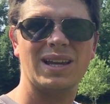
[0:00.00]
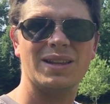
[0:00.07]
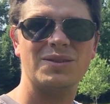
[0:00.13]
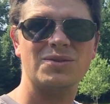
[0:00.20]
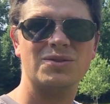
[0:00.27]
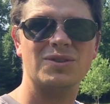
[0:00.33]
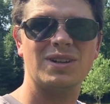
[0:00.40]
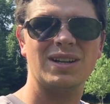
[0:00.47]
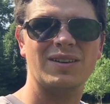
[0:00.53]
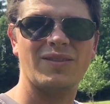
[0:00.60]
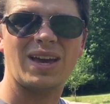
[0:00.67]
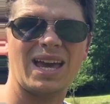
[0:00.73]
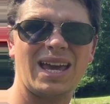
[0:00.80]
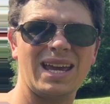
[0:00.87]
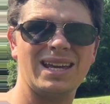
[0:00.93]
other string of
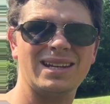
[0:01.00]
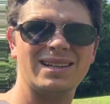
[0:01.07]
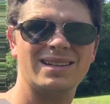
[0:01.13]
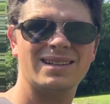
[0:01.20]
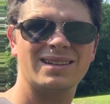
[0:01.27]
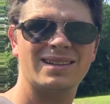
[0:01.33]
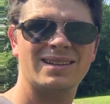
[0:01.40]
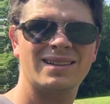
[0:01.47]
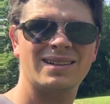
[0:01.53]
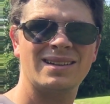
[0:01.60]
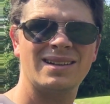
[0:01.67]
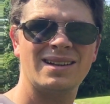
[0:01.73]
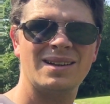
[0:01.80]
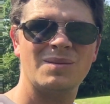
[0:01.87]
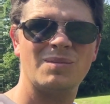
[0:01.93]
eight
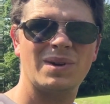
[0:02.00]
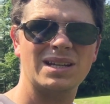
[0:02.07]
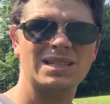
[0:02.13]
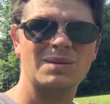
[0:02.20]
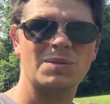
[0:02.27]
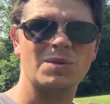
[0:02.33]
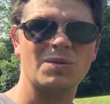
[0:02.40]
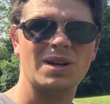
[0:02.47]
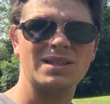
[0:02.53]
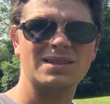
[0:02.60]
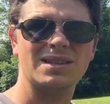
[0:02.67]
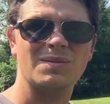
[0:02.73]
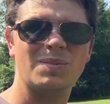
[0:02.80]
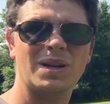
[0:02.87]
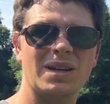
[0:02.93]
makes up the rest of
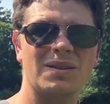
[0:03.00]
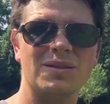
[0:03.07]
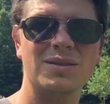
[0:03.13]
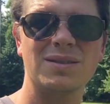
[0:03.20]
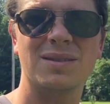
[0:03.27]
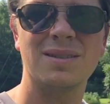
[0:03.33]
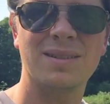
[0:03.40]
the panels.